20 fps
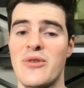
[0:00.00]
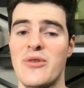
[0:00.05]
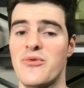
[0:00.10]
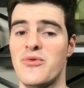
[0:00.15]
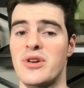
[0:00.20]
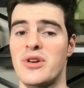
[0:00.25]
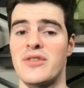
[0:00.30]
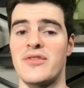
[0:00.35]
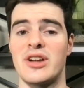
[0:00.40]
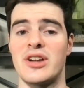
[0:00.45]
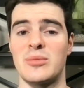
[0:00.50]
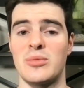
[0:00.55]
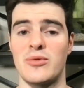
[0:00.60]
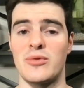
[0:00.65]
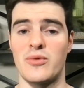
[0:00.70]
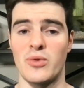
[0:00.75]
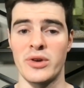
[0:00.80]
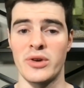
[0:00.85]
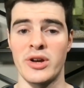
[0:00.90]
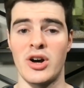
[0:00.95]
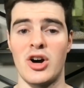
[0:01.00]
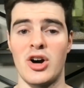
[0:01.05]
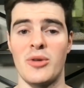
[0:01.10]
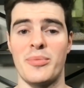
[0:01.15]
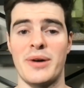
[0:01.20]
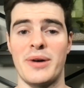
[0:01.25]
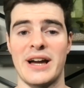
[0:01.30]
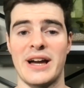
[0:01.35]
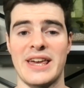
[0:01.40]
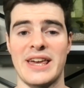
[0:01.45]
We're free and available for you,
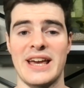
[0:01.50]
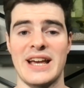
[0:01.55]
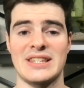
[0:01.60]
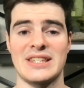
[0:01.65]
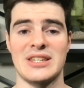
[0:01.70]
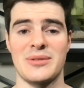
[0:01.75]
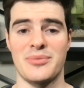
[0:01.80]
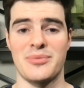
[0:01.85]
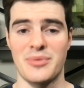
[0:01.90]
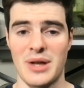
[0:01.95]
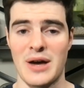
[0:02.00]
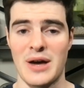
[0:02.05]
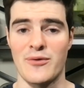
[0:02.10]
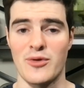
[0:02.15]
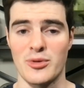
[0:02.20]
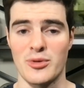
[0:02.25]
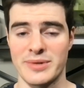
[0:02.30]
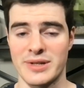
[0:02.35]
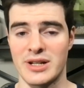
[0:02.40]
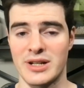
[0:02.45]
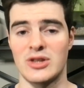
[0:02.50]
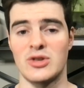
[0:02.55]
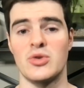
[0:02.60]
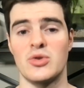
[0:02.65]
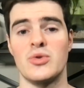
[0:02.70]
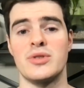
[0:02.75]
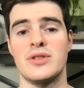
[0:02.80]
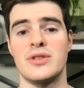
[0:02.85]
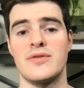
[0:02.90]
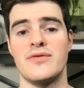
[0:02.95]
all podcasting platforms, and
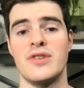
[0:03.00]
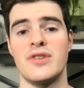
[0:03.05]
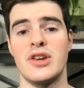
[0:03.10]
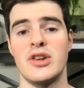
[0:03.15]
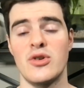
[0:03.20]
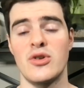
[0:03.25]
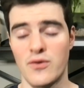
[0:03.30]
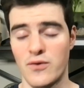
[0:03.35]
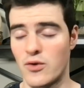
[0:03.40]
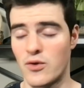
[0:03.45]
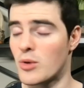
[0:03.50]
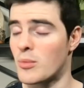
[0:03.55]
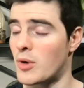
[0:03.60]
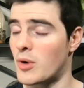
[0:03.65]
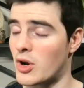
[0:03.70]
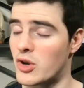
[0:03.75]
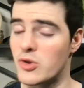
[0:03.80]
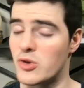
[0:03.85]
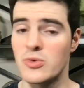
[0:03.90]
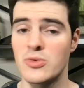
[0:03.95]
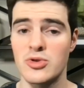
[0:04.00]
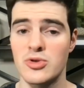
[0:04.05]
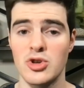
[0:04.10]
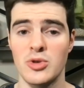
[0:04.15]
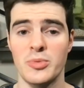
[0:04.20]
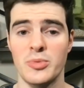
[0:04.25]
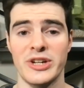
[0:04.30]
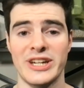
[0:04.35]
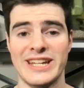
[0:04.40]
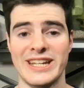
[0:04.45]
includes in video form on
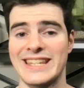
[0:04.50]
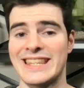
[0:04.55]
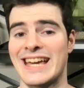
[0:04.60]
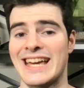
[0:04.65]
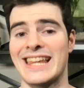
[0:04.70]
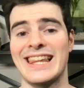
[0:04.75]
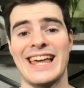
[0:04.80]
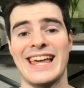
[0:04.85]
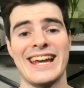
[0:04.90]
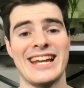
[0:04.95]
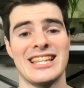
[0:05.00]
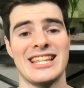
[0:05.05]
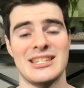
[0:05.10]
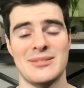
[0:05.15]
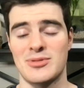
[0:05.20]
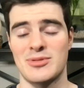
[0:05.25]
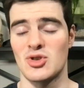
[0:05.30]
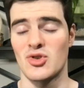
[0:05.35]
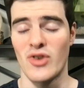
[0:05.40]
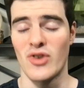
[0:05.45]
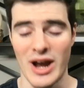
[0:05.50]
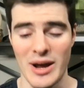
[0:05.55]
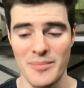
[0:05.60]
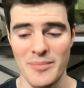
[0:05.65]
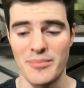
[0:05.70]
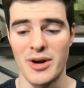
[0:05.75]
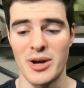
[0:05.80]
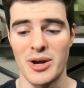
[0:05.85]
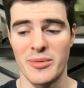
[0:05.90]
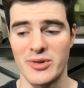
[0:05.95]
YouTube, where you can hit that like and
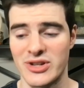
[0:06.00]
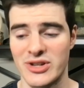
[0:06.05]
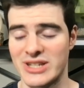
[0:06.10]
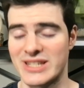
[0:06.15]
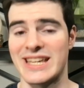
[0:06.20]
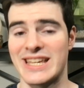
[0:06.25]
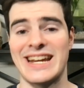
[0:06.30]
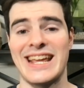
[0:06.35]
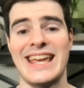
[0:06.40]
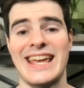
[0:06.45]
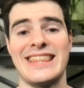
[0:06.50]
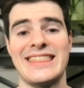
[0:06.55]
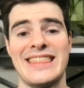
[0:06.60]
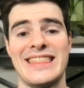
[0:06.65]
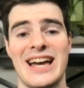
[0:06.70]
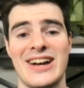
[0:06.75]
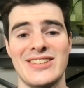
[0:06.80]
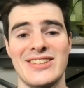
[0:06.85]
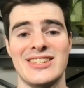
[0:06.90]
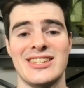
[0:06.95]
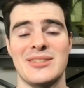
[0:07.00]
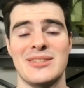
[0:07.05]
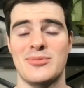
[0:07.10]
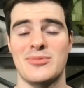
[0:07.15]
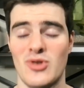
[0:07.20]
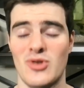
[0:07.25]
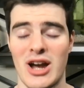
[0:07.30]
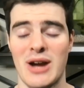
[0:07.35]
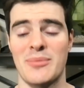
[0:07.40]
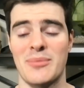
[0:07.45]
subscribe button. We just hit eight thousand
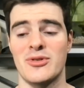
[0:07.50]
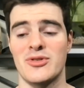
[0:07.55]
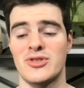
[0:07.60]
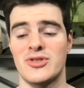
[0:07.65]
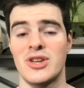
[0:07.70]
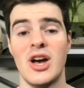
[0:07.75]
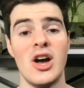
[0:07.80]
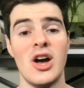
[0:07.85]
subscribers.